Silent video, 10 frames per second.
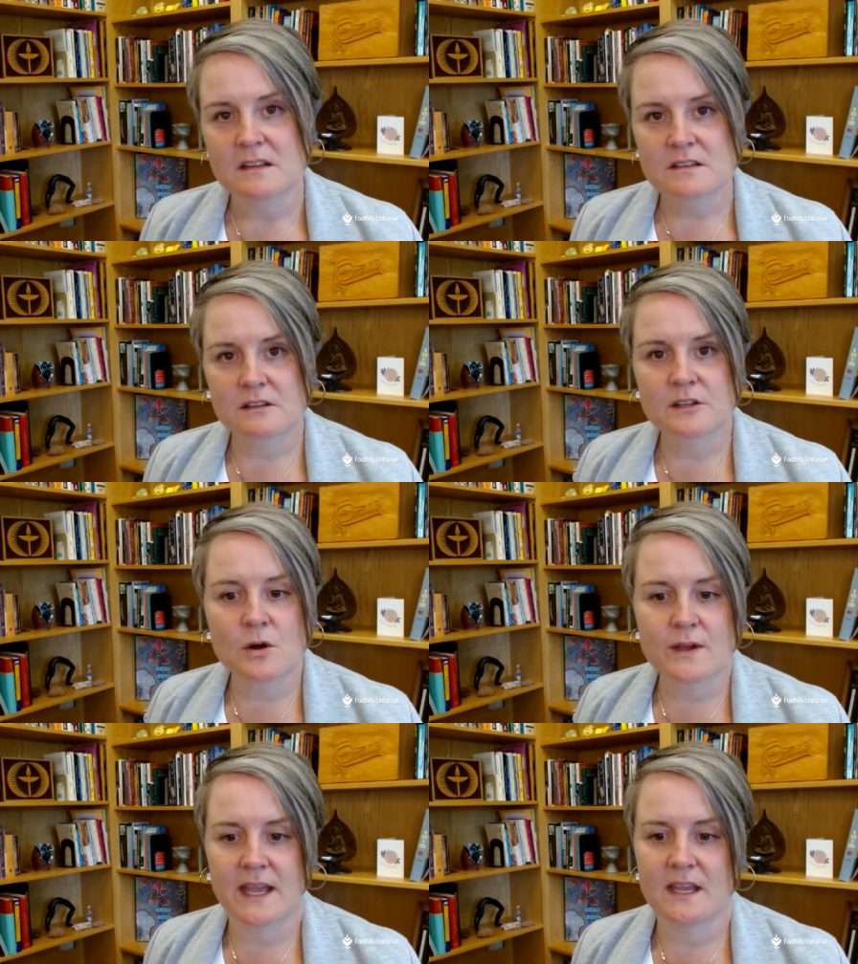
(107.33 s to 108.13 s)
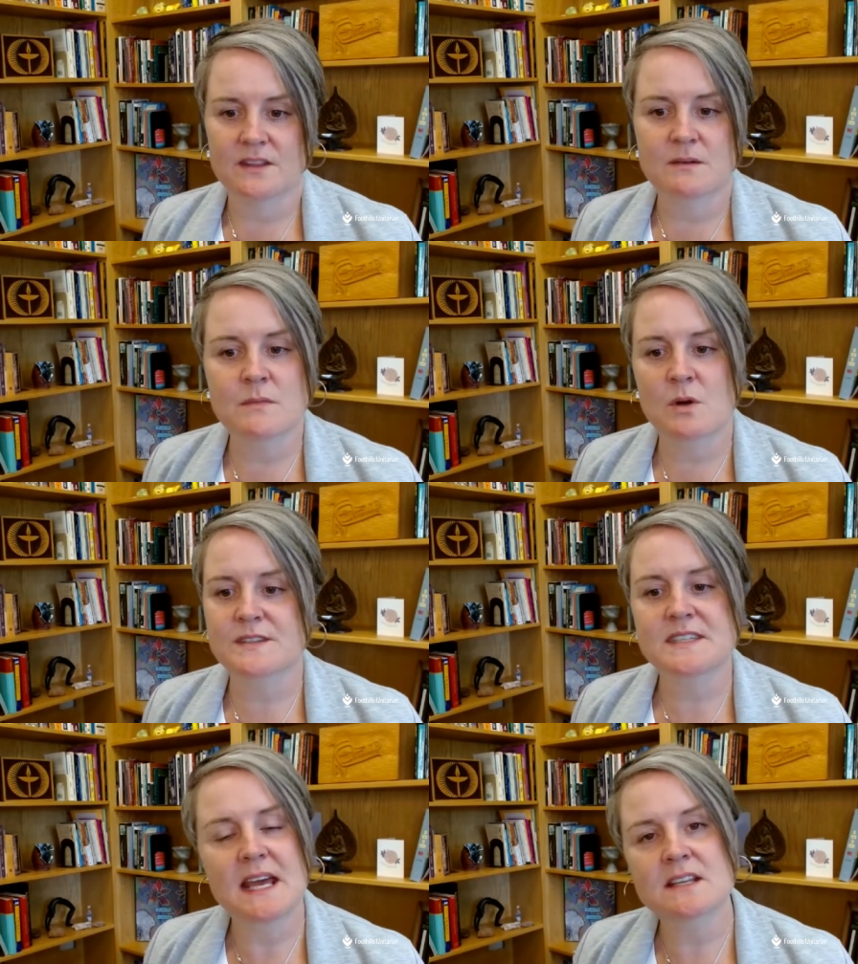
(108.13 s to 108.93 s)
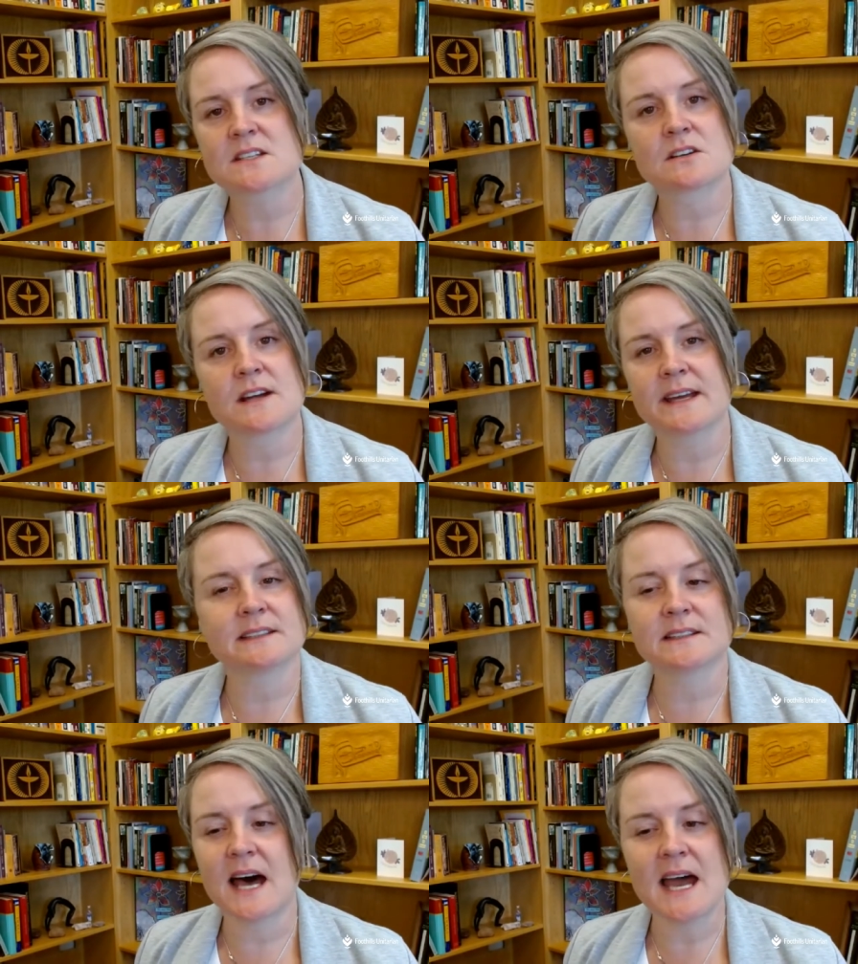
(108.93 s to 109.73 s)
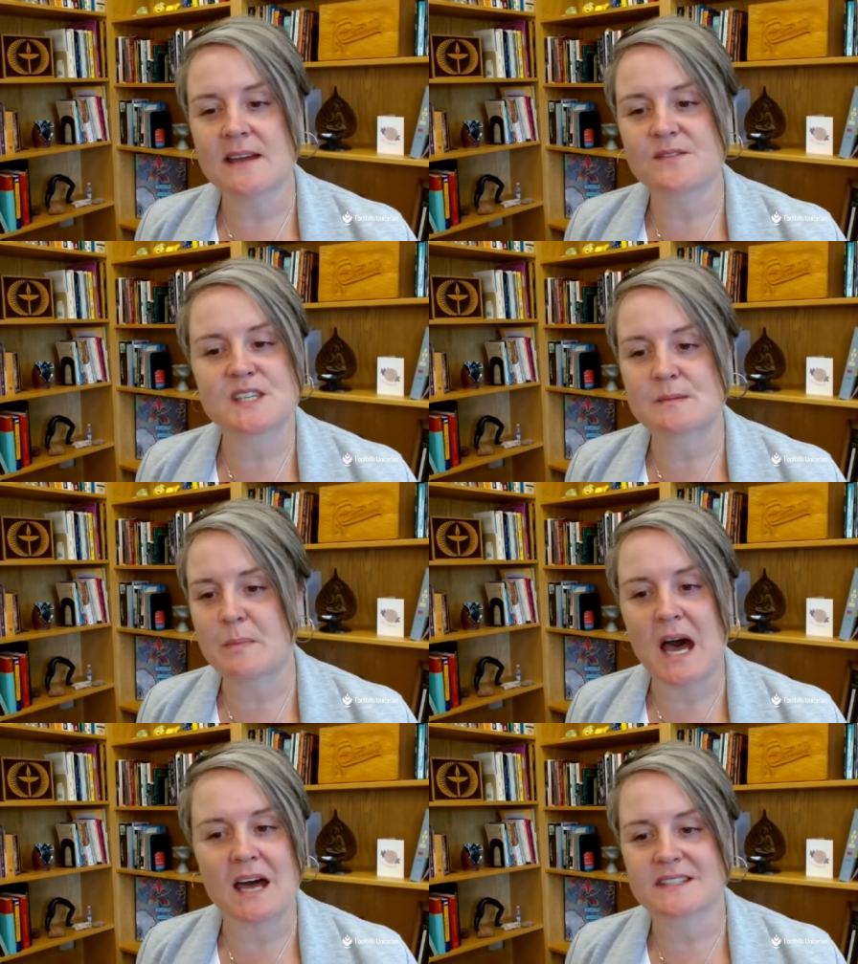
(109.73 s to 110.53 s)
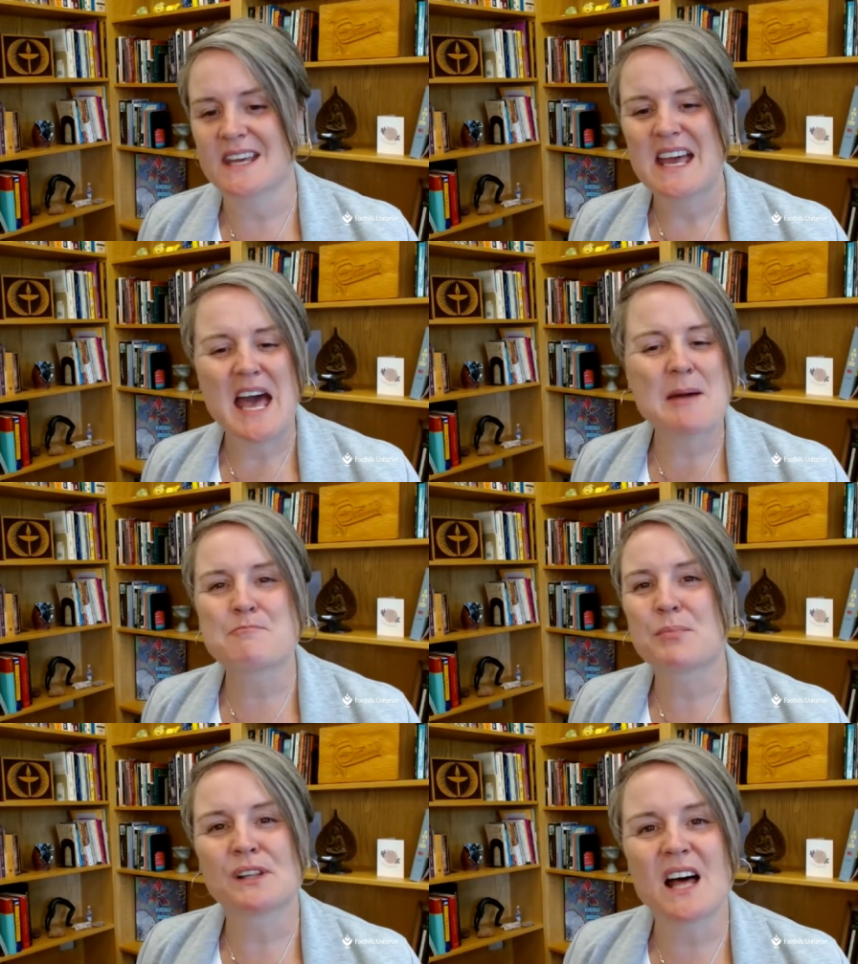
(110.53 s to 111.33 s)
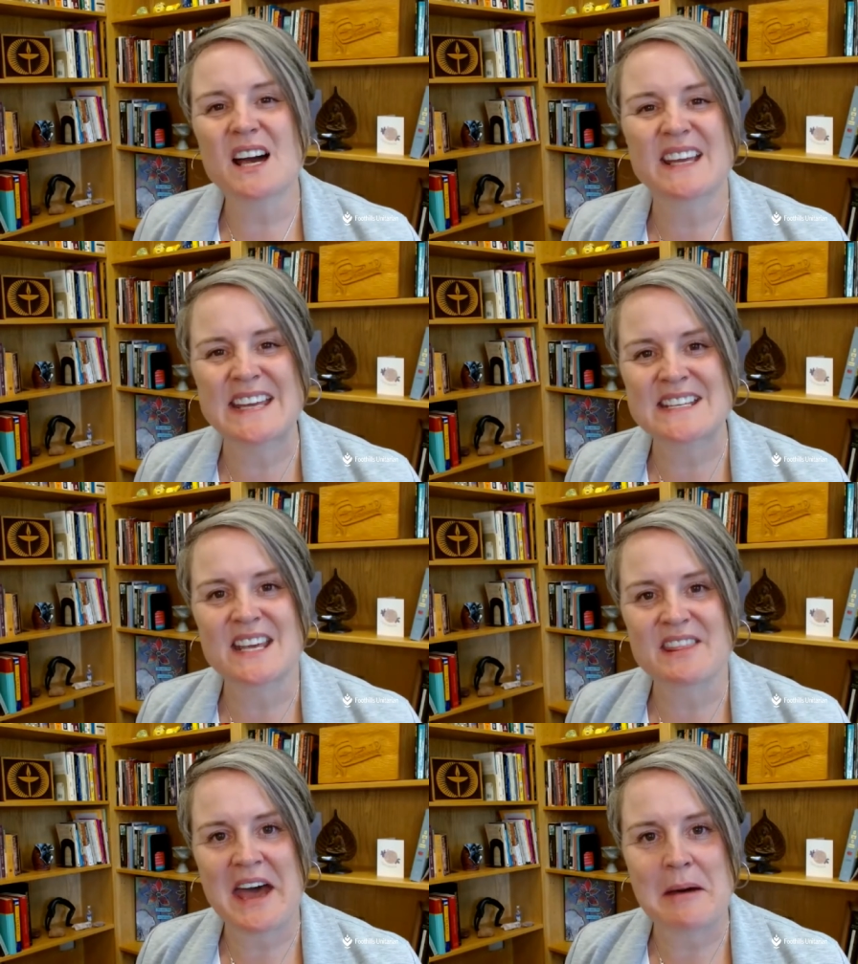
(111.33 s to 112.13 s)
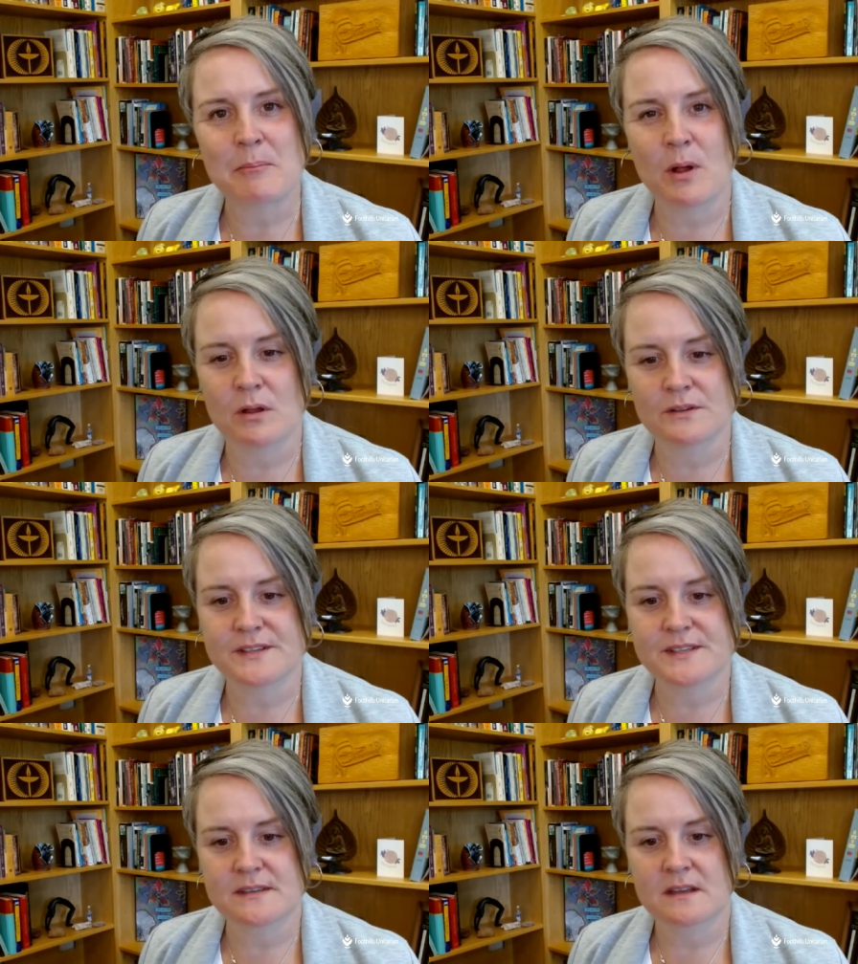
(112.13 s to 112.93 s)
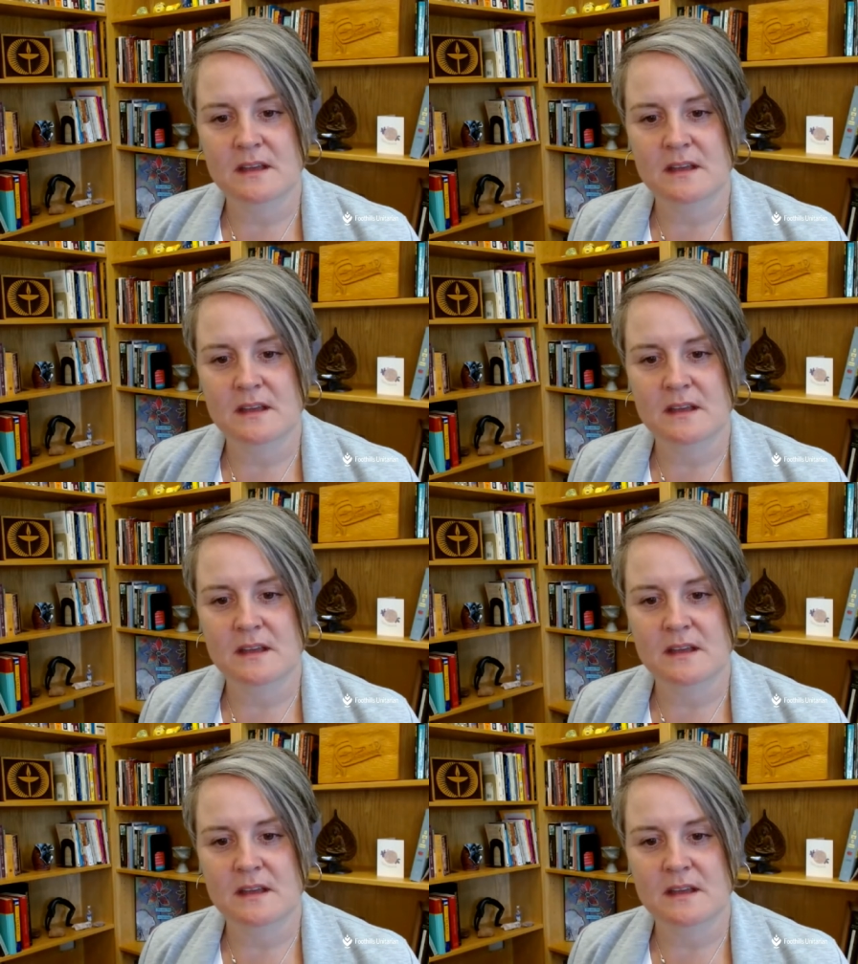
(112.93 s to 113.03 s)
to locate the most tender and live spot and plug into that pulse.